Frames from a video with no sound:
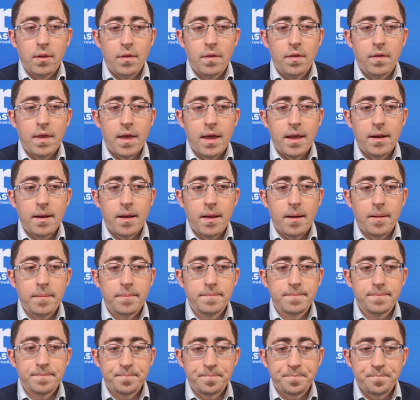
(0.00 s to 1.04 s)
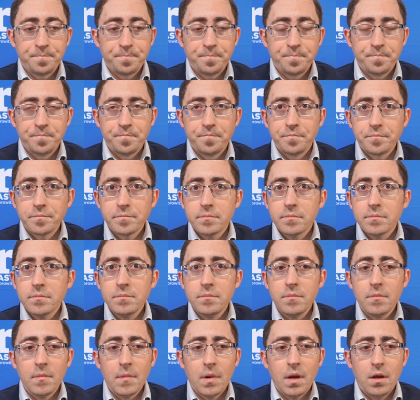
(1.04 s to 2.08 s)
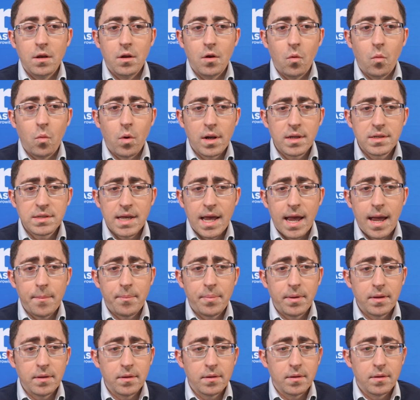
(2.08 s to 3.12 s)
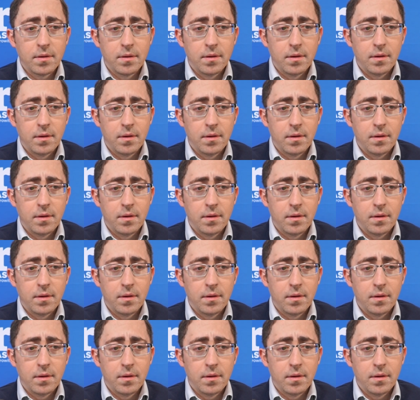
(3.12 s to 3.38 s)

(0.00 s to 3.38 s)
than, what has happened.